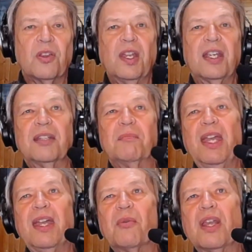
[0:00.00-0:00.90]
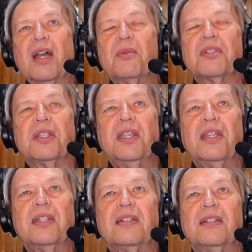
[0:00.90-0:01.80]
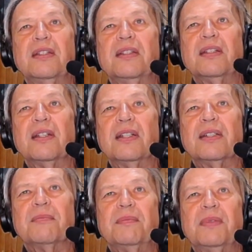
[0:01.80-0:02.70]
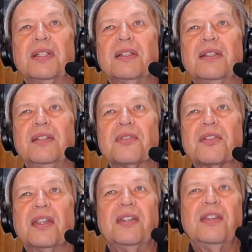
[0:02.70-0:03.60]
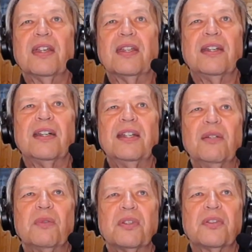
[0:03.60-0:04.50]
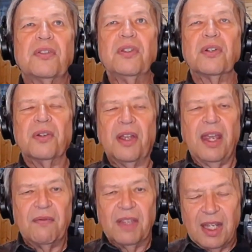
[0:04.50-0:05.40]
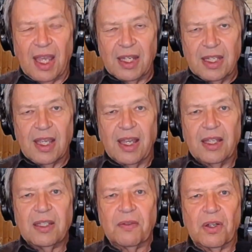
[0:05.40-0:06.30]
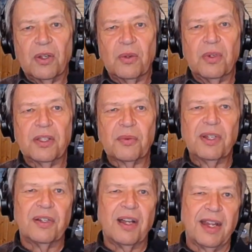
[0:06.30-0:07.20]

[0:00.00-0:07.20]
you're saying, Ken, you don't have any idea how difficult it was. Well, I kind of do because I went through that.